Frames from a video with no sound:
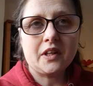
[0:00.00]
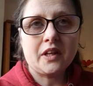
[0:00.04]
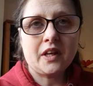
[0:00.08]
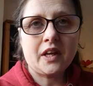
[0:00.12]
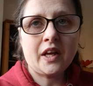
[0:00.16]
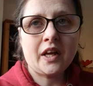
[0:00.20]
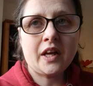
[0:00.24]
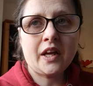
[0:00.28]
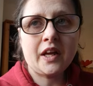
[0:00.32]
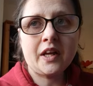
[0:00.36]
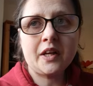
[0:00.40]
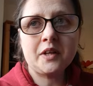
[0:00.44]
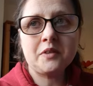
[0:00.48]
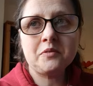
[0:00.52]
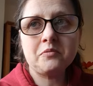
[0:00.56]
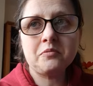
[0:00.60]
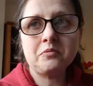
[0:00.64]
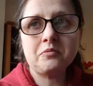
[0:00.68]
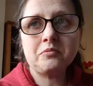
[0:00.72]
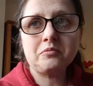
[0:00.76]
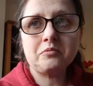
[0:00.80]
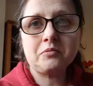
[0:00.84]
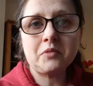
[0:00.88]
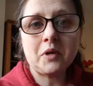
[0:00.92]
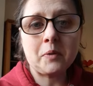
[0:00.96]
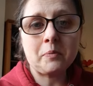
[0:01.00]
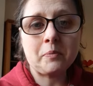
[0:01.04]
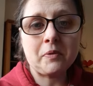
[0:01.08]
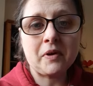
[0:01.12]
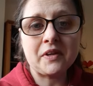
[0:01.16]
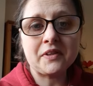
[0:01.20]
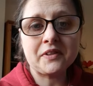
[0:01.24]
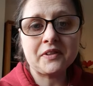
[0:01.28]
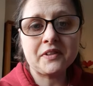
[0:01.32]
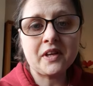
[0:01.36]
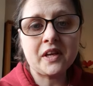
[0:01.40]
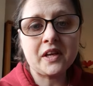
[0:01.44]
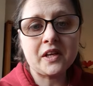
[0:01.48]
I
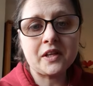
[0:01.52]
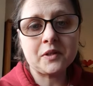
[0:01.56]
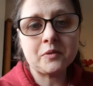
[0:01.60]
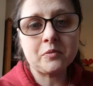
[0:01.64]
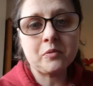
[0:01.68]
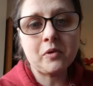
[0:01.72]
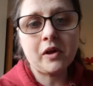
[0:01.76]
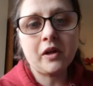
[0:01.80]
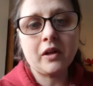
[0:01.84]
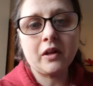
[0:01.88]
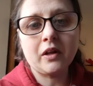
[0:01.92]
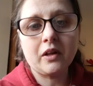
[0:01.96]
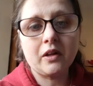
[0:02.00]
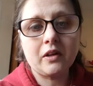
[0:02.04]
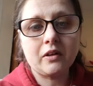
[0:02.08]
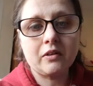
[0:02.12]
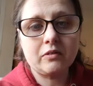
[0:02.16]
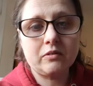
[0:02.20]
passed that as well.